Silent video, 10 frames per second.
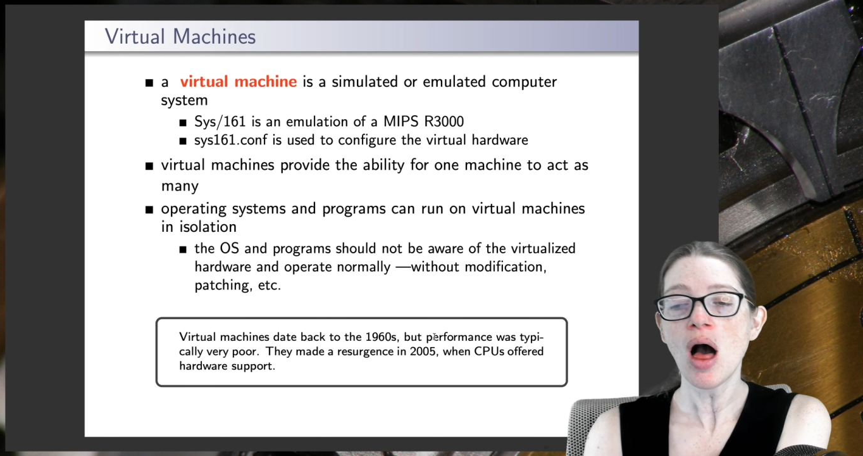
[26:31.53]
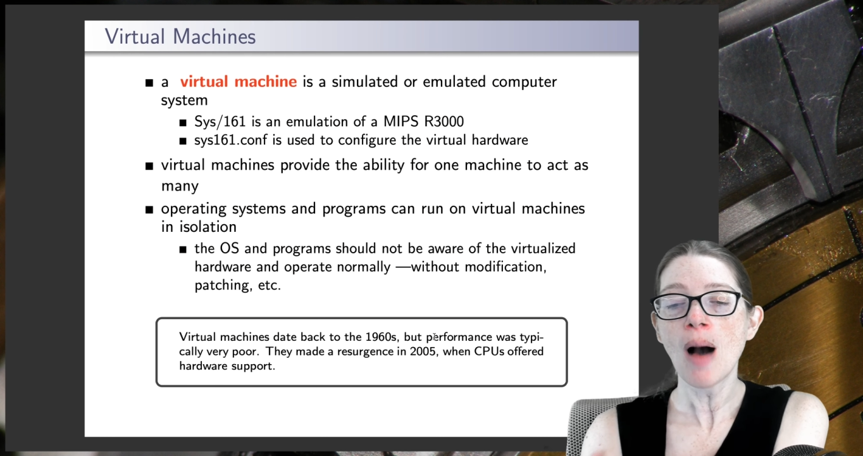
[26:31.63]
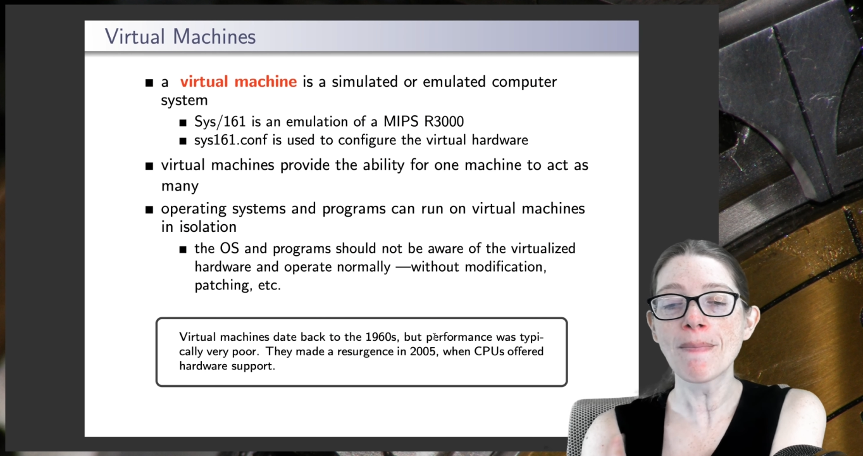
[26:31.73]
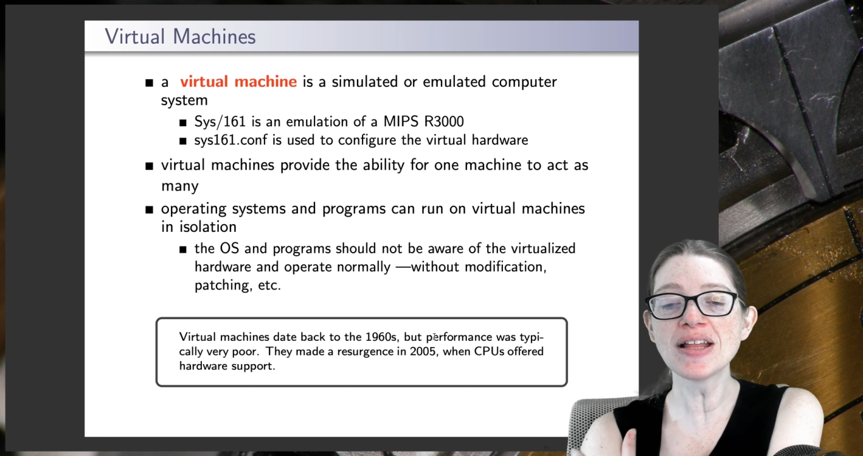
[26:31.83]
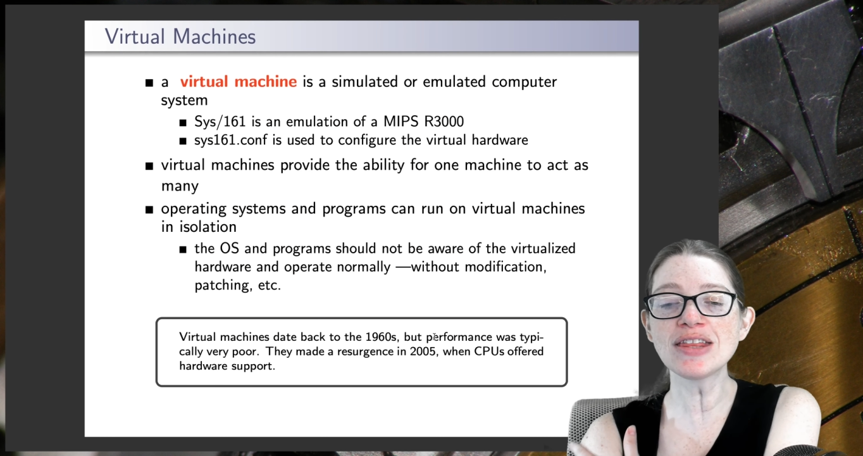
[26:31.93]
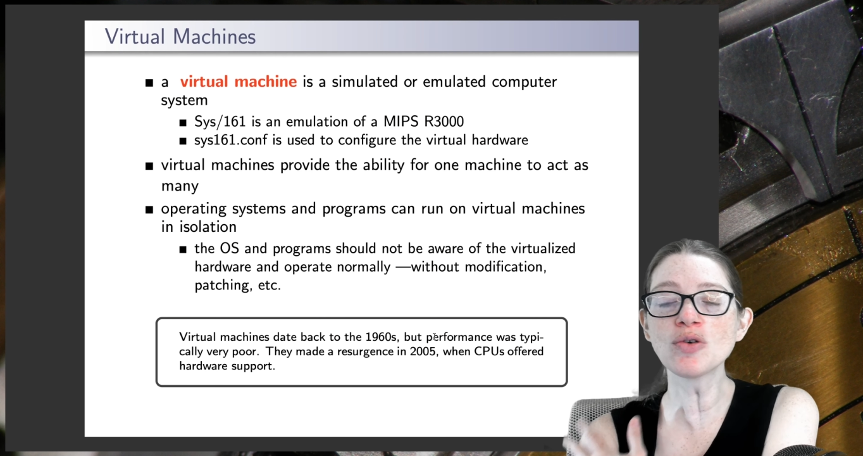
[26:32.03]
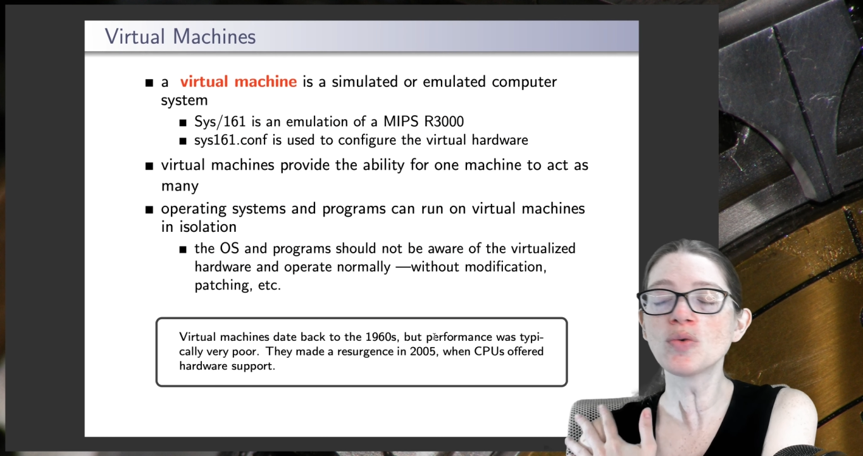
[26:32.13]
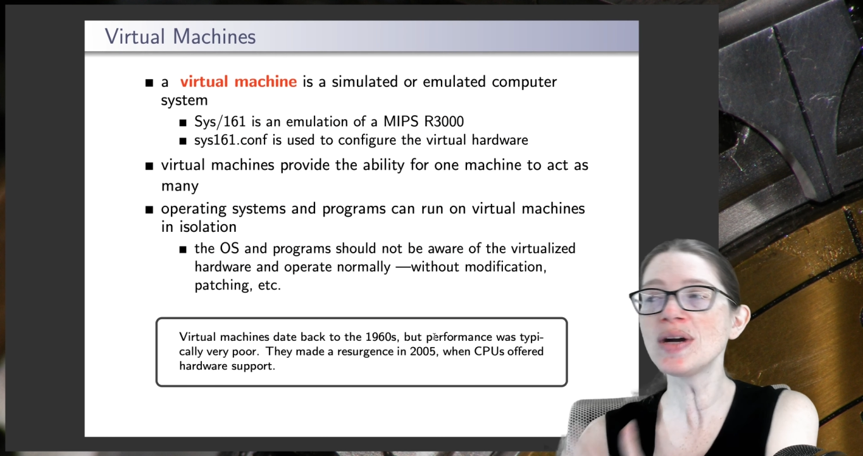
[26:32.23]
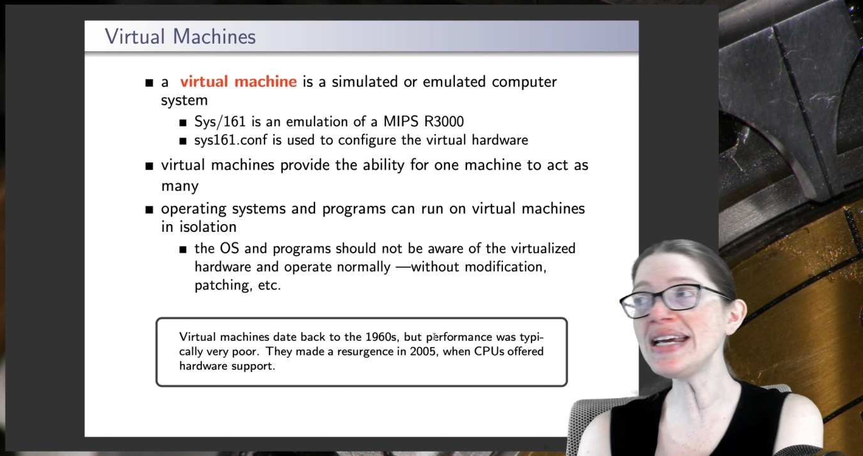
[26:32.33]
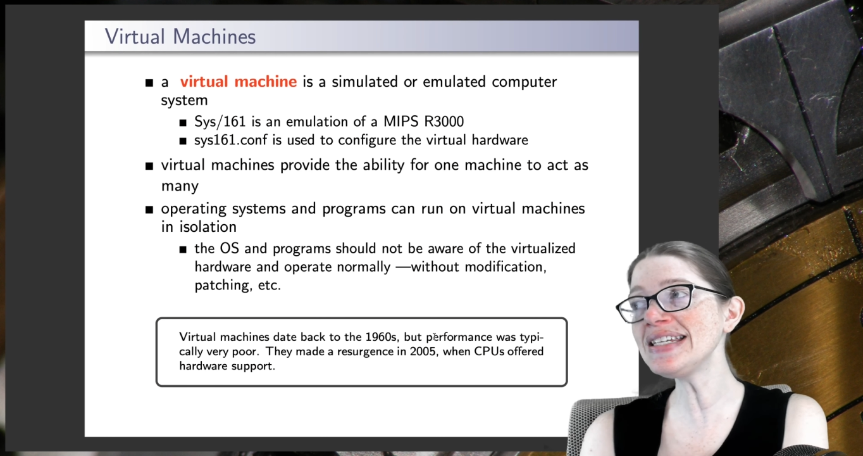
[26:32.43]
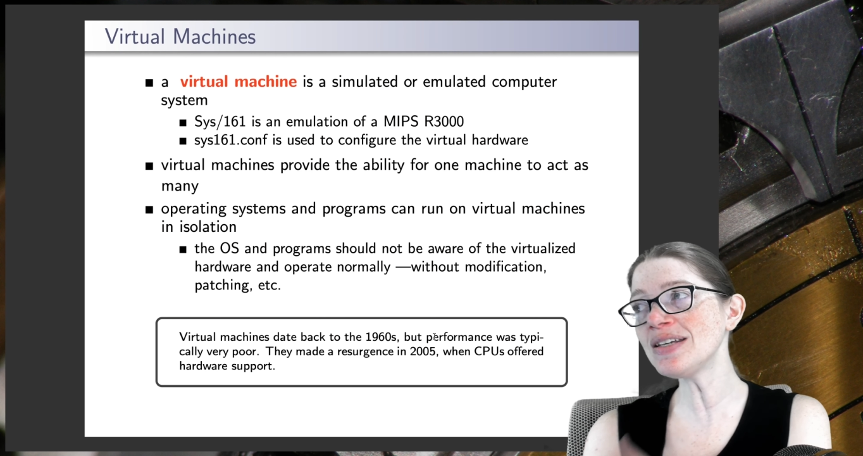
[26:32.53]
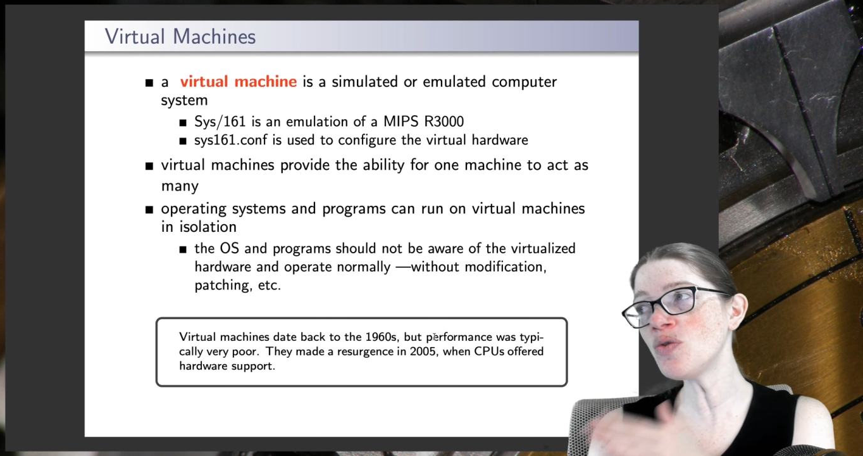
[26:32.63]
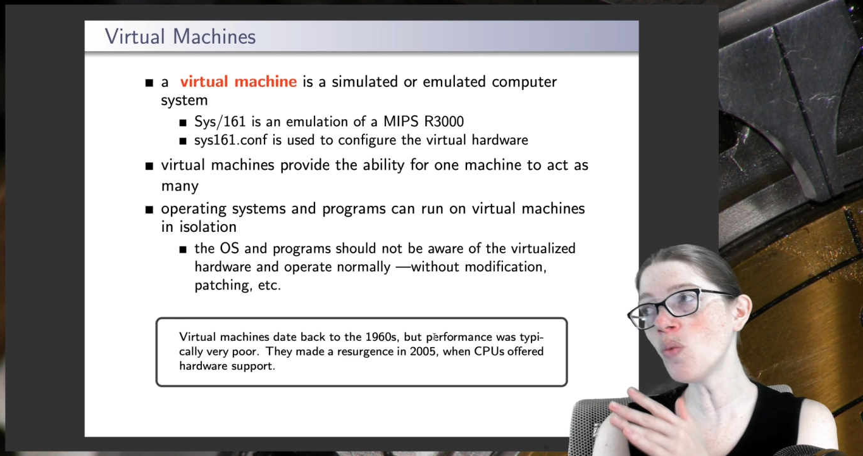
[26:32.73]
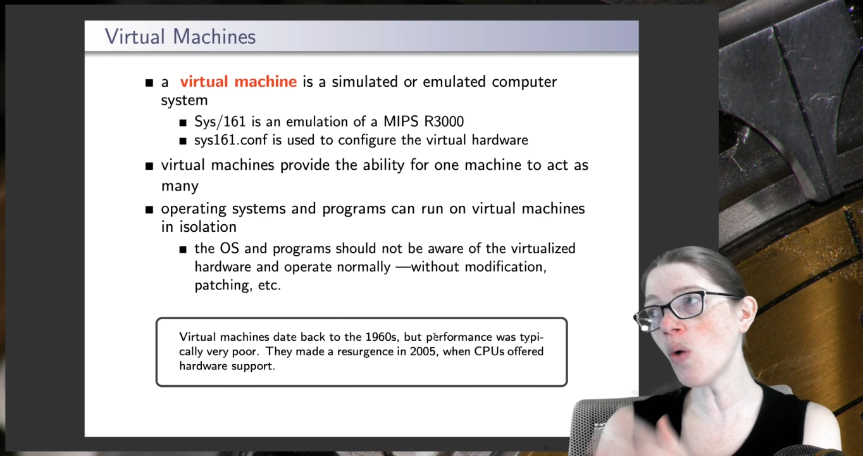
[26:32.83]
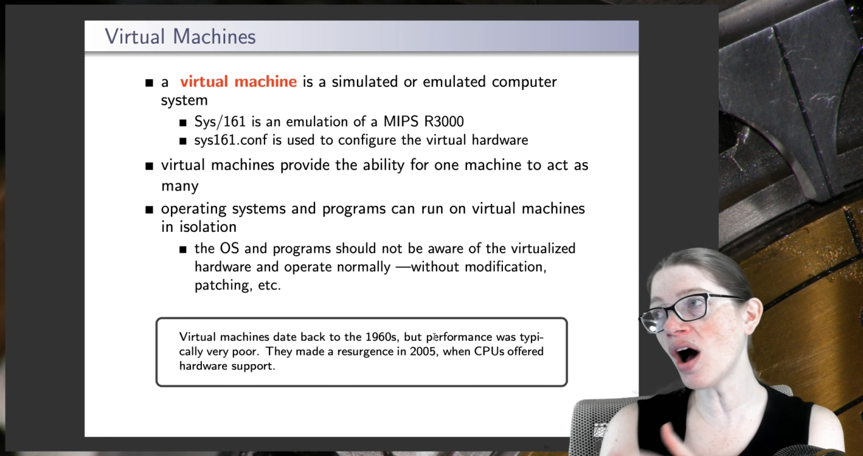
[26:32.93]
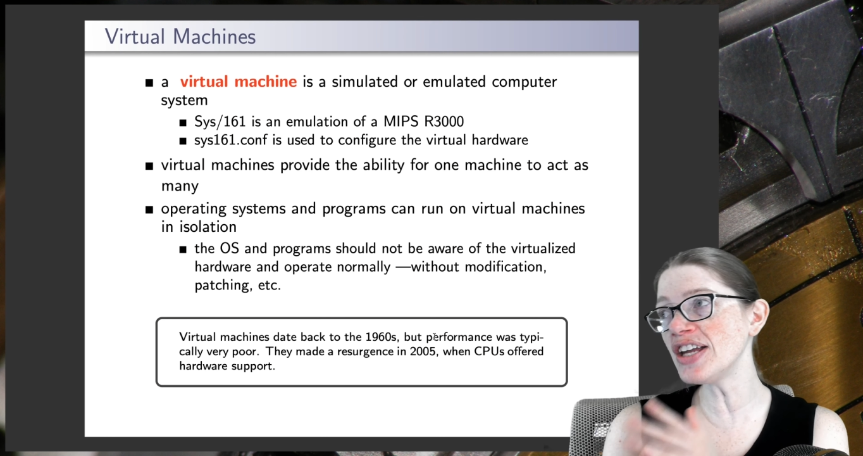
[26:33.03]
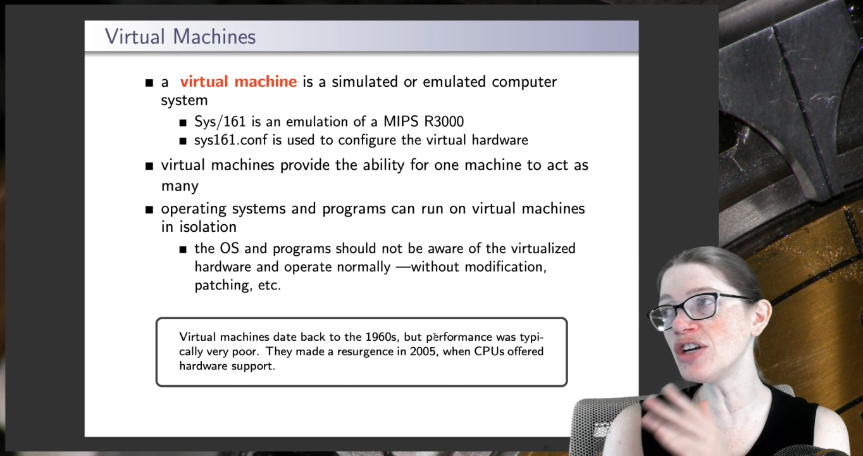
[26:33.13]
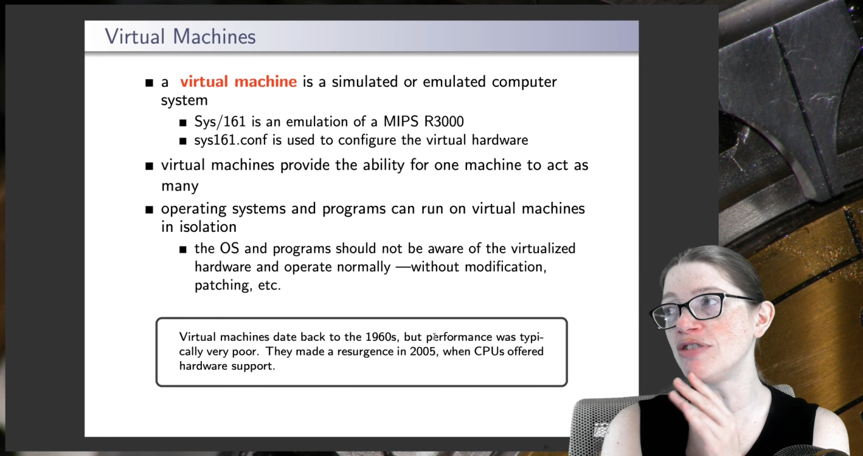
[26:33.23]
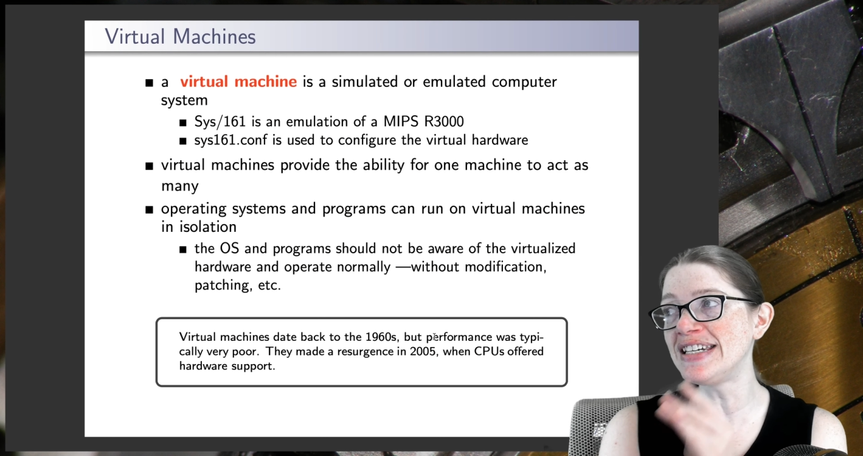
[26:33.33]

But the reason why you